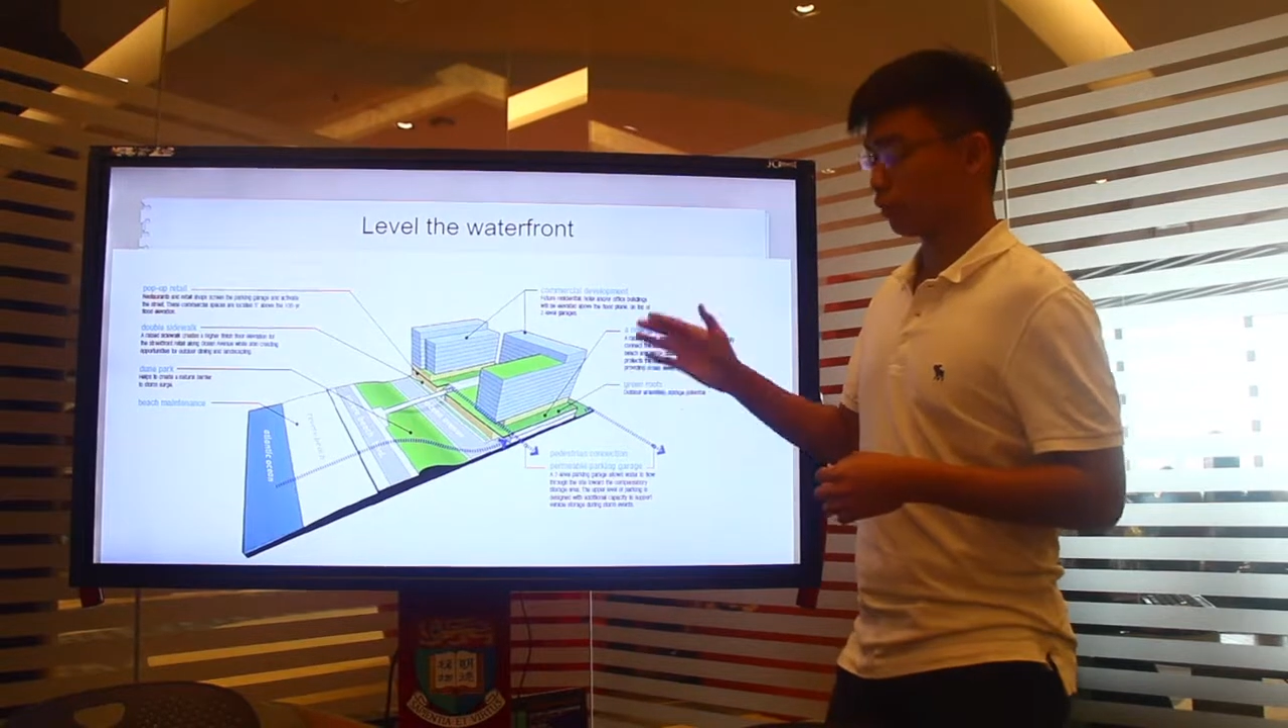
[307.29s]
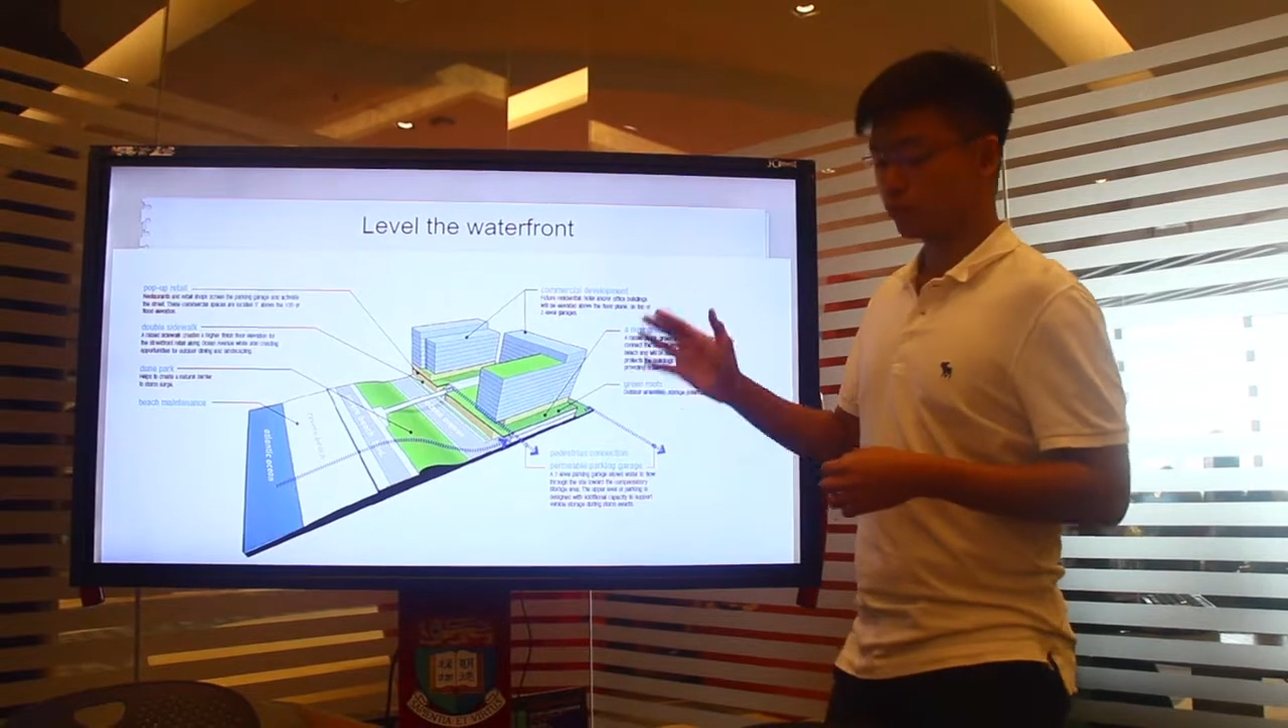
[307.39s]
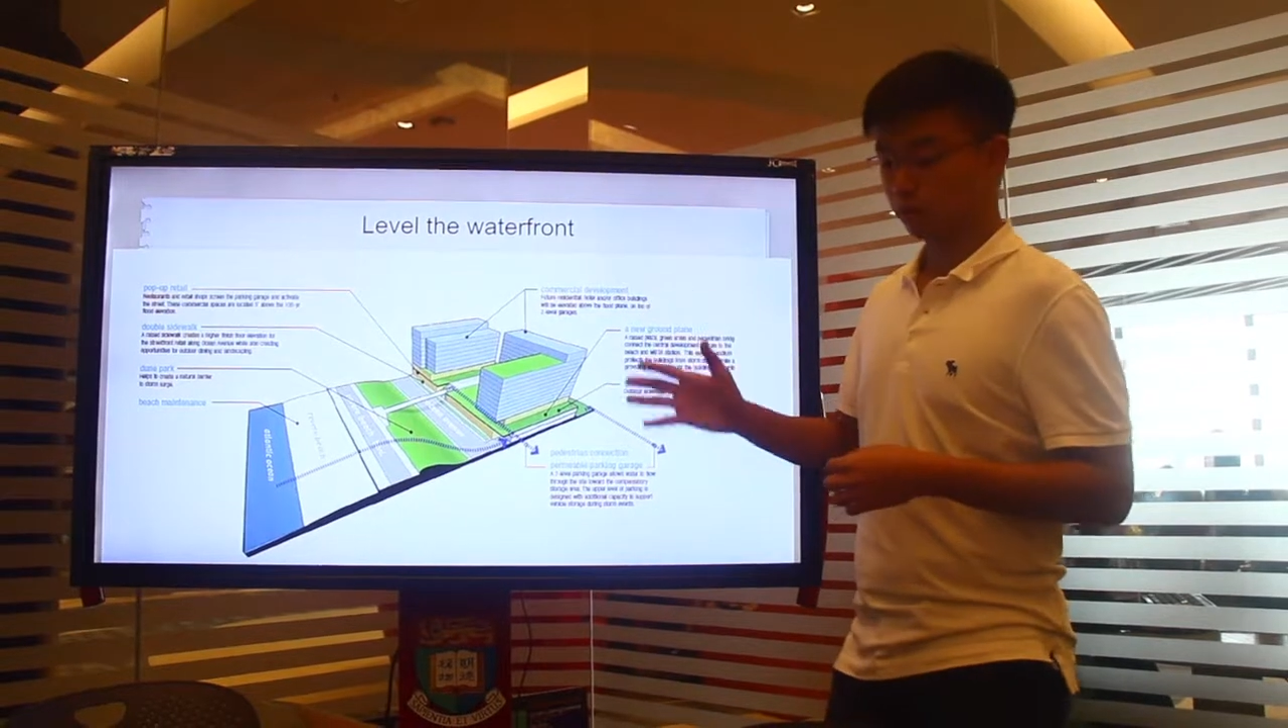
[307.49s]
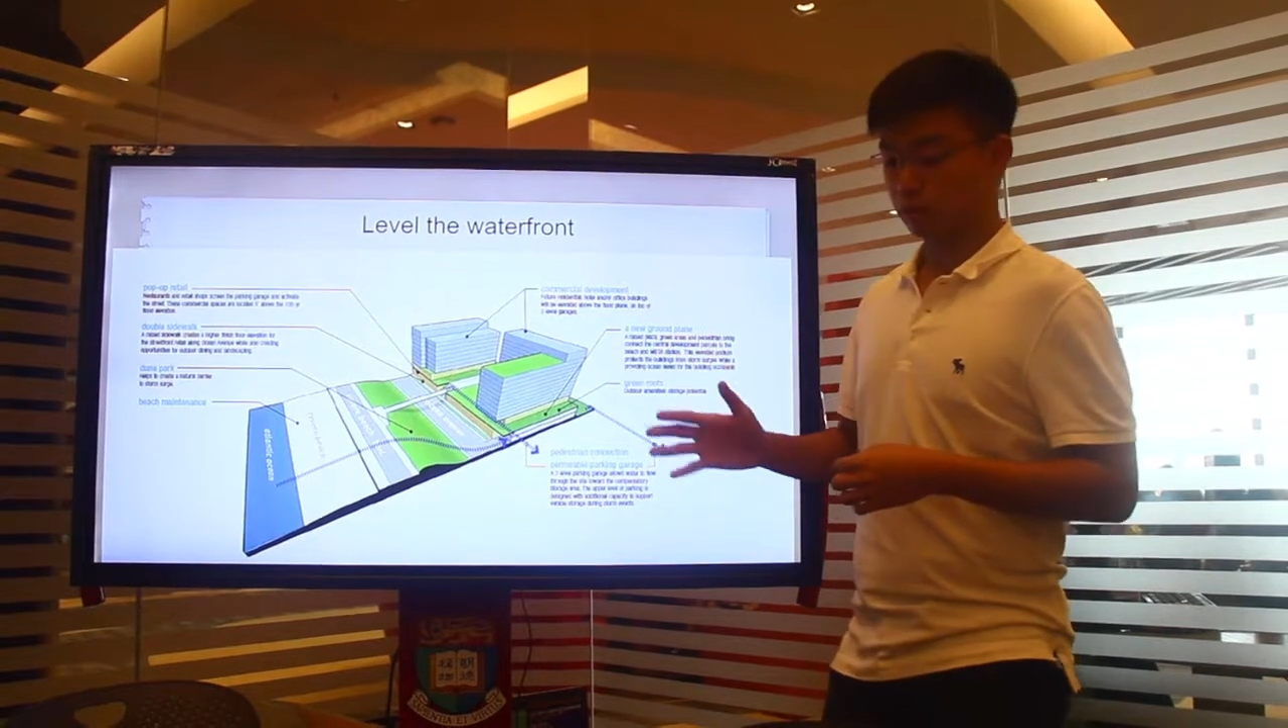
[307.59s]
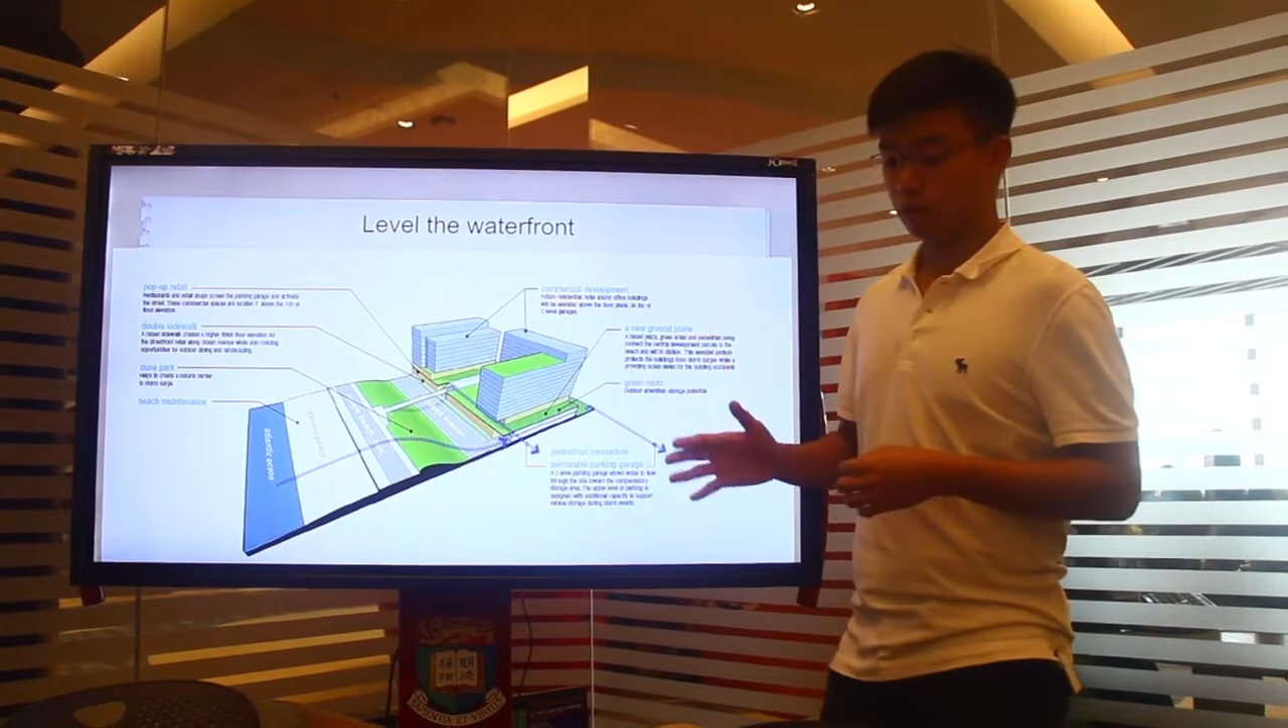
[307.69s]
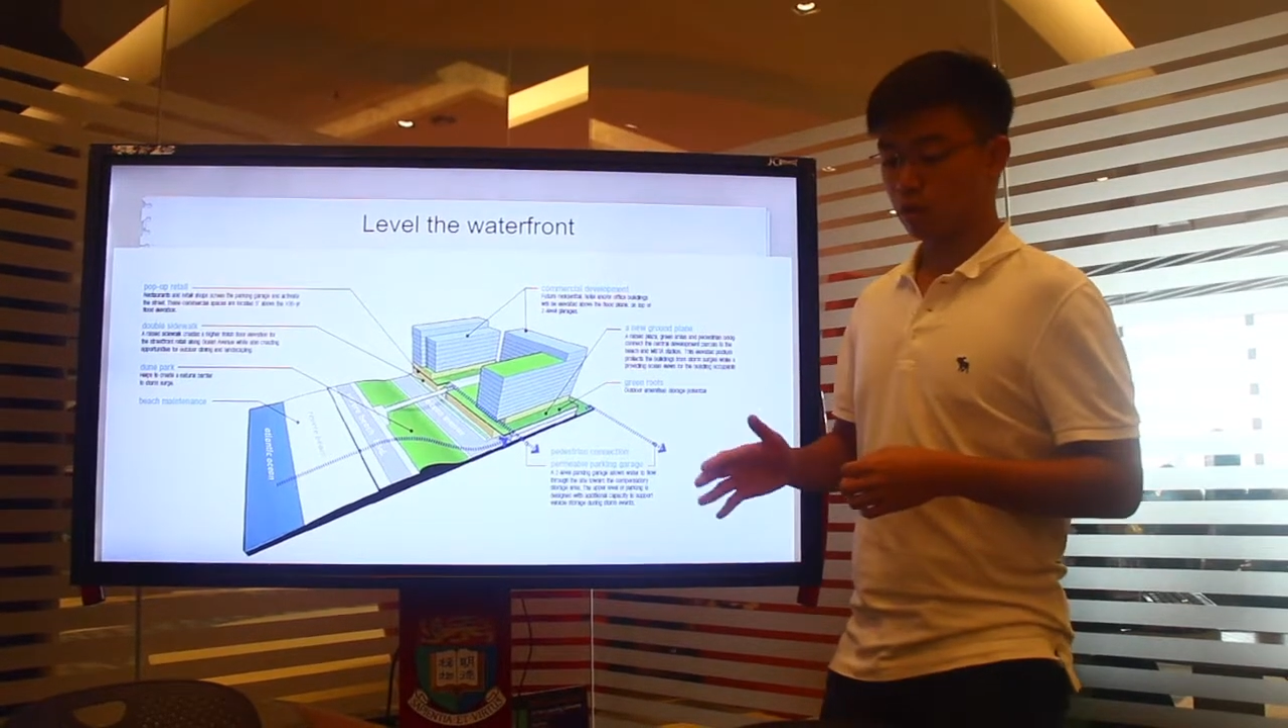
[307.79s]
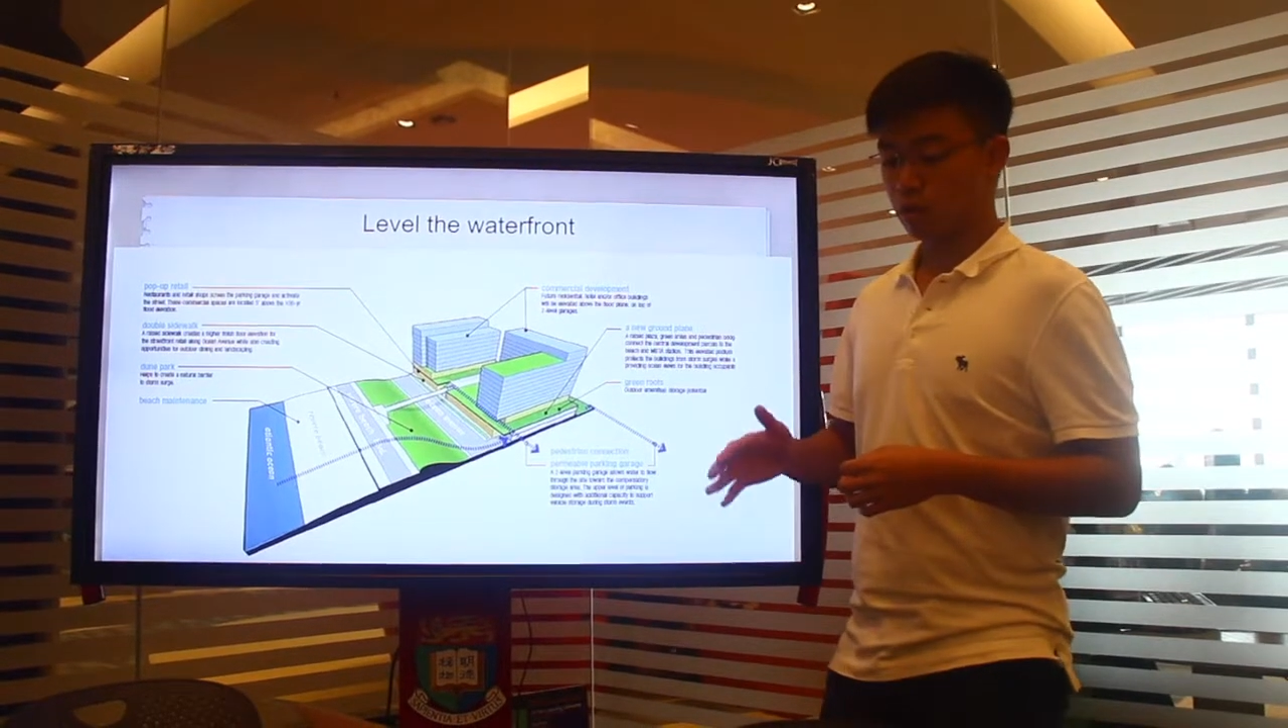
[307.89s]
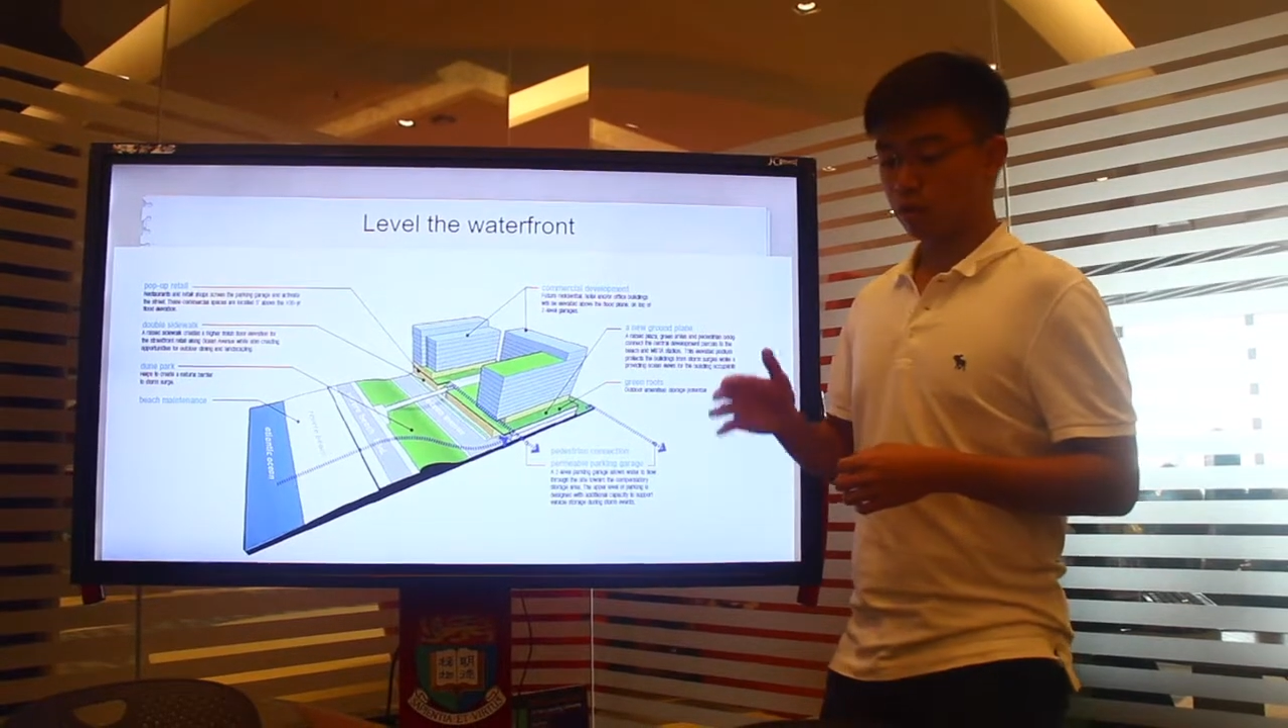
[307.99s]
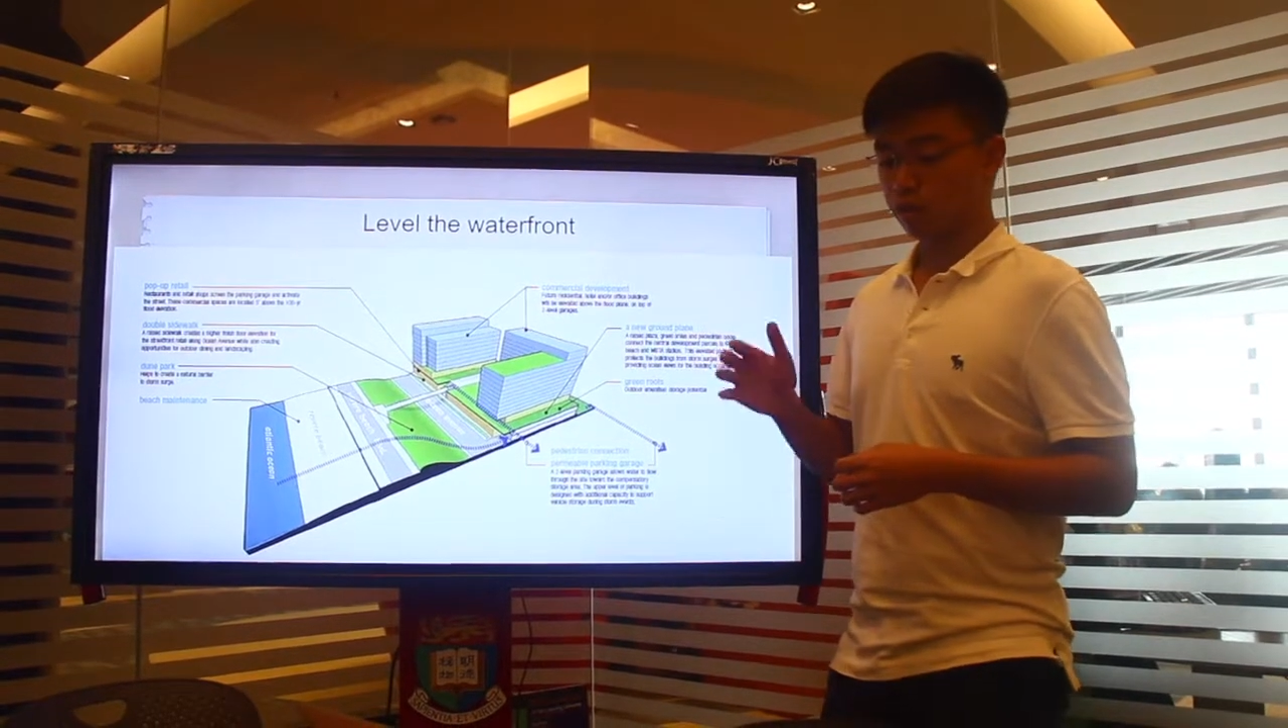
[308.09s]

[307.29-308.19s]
feasible